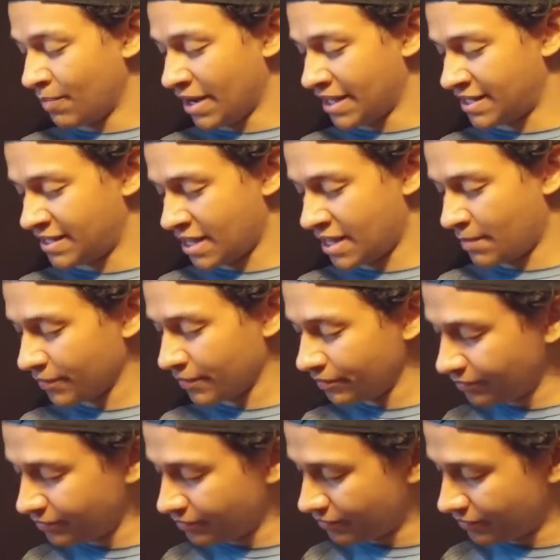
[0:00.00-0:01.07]
bicep,
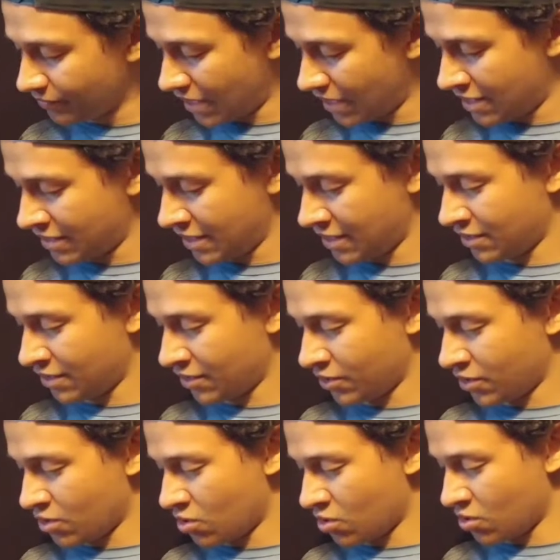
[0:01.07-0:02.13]
and then
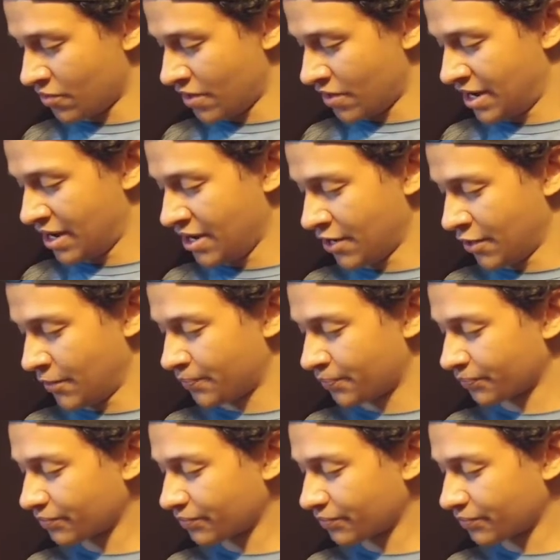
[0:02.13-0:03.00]
the hole right here,